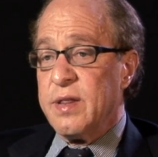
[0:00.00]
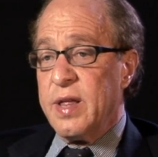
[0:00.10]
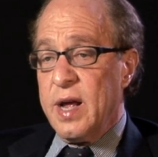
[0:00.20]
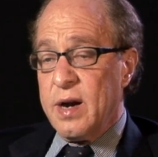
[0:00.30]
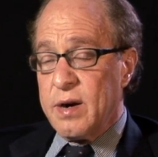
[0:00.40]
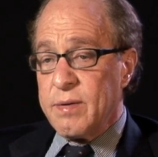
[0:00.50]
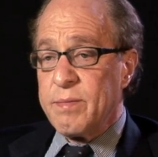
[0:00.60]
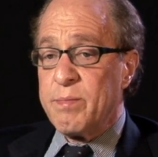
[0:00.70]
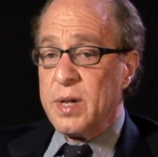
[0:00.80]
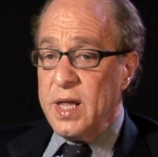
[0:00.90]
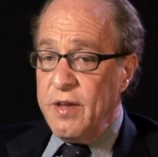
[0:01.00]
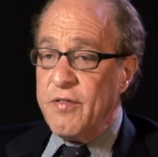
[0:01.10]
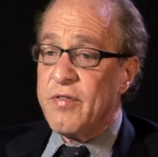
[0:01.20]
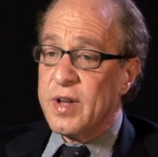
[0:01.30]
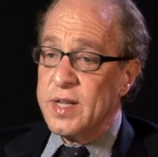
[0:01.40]
their
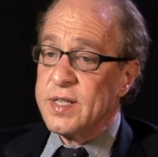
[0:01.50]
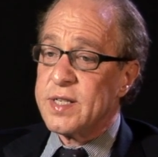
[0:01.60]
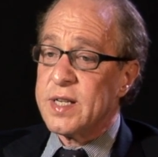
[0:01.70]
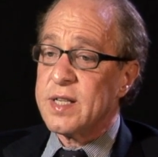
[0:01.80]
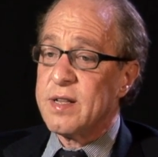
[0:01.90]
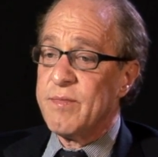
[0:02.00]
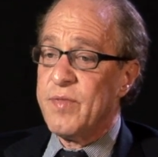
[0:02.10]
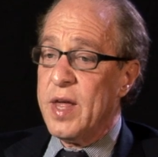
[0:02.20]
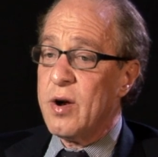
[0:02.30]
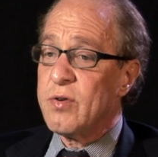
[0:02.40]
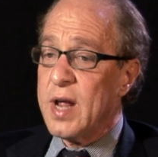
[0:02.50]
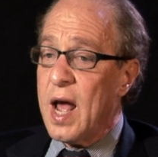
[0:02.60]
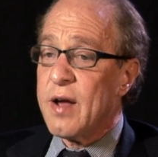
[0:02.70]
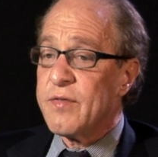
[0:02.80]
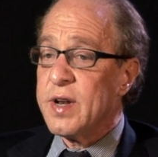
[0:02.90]
belief is that they don't
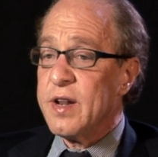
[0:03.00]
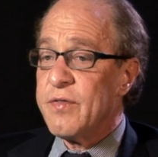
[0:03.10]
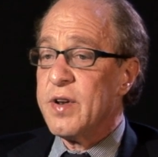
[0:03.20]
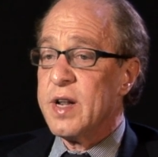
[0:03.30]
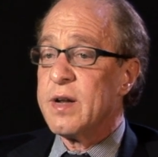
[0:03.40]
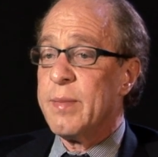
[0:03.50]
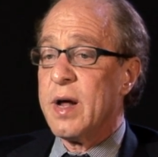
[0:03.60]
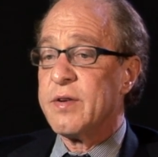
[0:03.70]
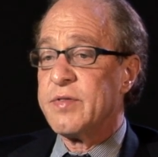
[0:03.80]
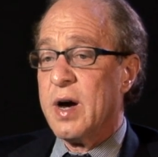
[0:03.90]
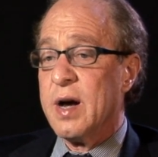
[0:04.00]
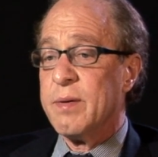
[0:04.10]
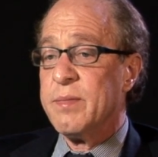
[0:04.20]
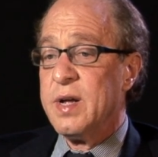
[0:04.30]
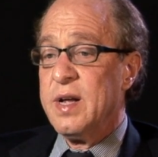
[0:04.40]
have an infinite amount of
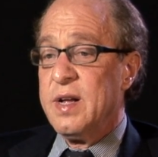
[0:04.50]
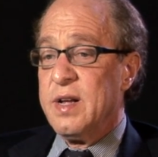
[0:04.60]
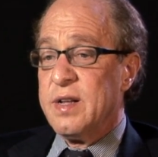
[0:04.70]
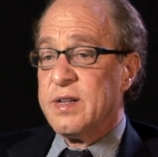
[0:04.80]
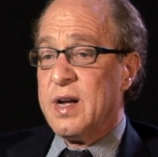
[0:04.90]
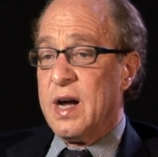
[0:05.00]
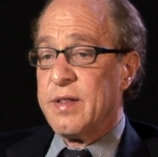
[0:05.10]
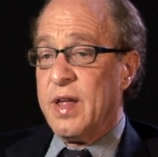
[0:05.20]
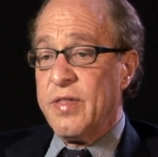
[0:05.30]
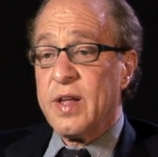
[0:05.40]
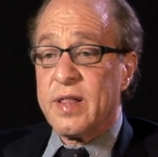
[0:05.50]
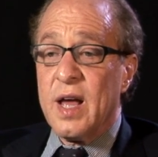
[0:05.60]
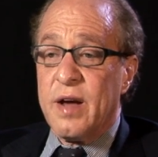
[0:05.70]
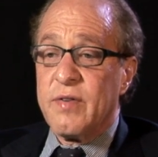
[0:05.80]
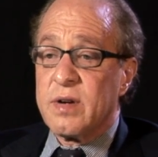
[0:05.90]
time. Uh, they think they
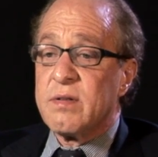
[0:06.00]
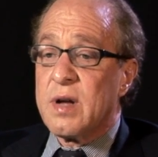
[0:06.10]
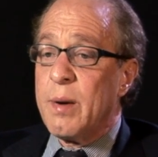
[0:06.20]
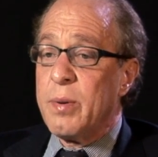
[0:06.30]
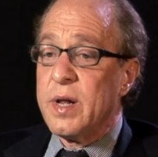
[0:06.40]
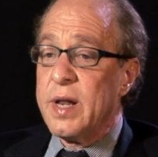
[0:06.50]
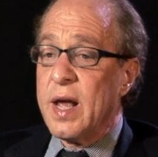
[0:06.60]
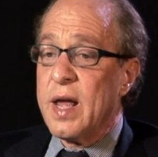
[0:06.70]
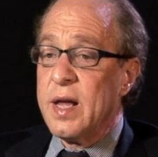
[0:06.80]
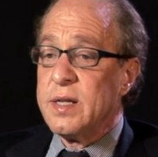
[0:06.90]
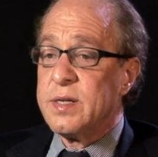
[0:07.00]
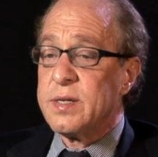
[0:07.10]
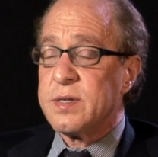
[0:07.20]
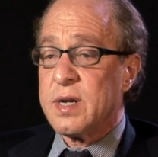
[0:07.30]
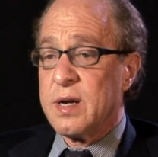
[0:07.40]
have a couple of
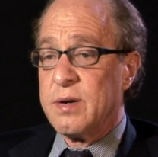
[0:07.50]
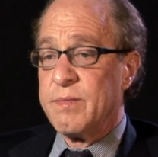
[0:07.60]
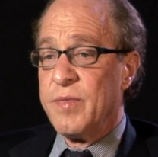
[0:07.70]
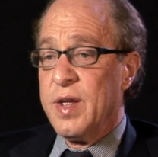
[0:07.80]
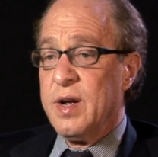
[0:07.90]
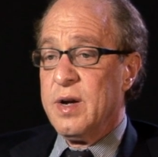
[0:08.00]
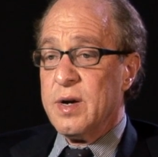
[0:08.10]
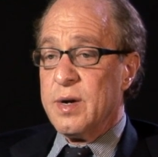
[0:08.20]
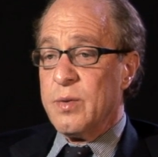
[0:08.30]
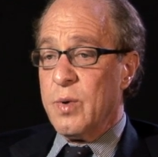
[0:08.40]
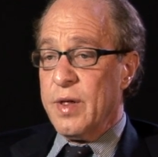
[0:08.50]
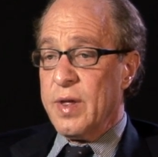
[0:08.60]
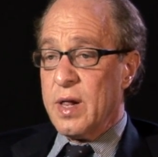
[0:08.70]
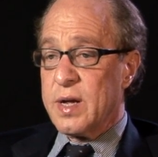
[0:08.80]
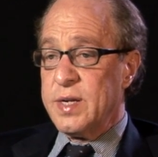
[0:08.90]
decades uh, where
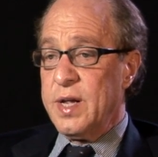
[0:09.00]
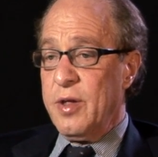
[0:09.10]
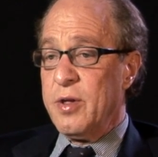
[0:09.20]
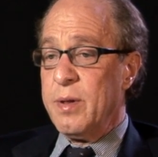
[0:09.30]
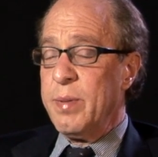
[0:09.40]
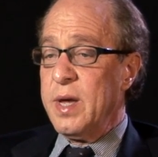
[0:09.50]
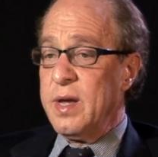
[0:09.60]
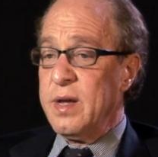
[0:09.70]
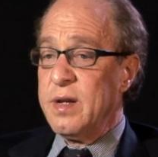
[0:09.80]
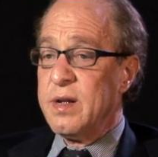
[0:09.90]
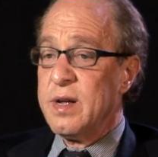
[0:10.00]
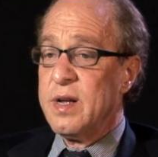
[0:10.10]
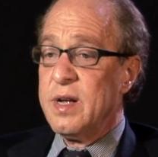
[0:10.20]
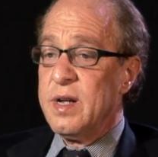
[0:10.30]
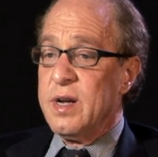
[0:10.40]
there'll continue to be
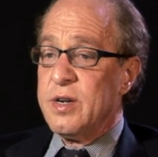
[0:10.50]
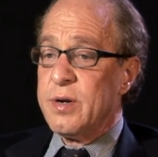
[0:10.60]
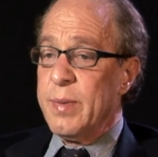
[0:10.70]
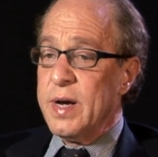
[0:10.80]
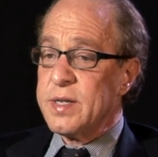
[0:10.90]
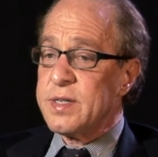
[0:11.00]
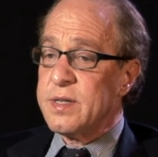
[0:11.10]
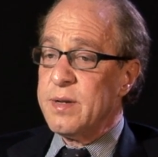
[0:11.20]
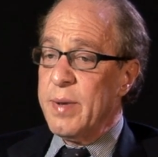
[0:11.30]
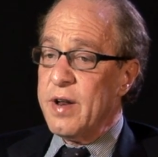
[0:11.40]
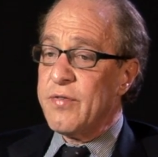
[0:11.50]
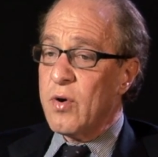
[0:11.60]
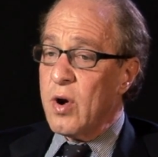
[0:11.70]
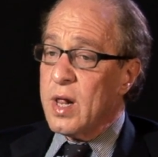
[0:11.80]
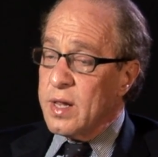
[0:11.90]
tremendous demand
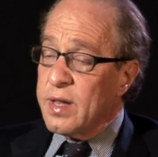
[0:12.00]
for oil,